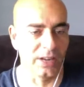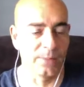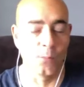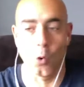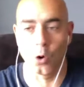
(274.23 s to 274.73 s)

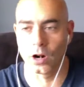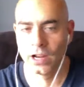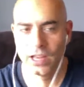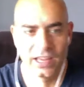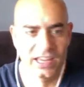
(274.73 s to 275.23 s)
and more.
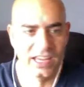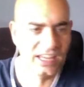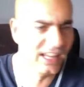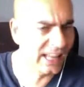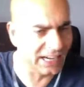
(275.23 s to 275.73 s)

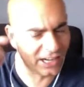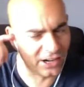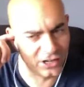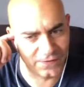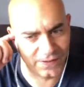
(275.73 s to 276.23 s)
He landed
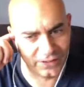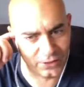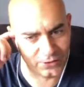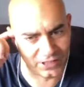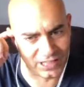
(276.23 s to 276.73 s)

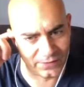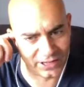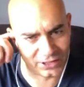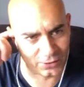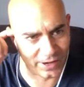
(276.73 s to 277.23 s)
152
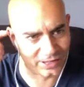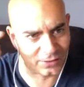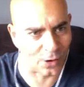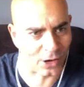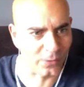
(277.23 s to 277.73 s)
significant strikes,
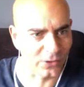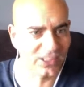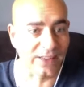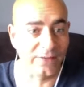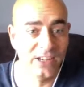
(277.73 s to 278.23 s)
the Rothwell
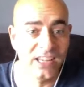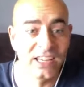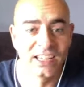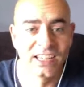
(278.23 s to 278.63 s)
70.